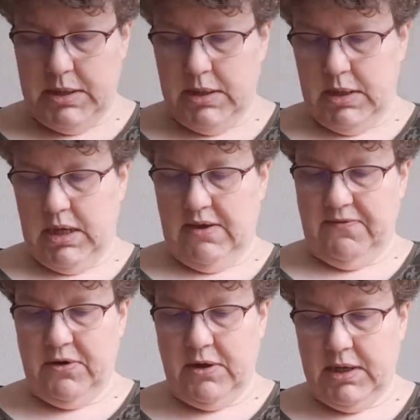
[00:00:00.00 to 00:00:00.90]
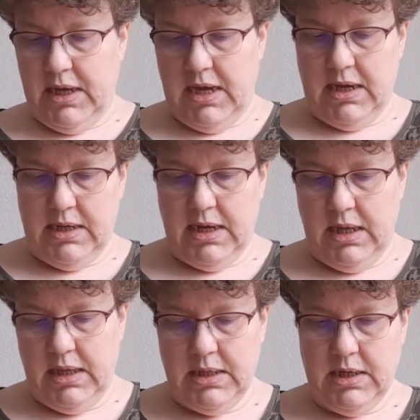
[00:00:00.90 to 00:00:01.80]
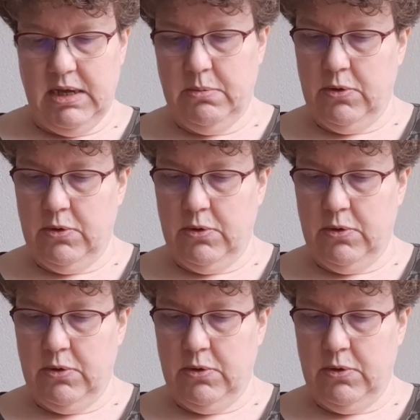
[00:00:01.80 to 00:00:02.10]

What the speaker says: I have not had any time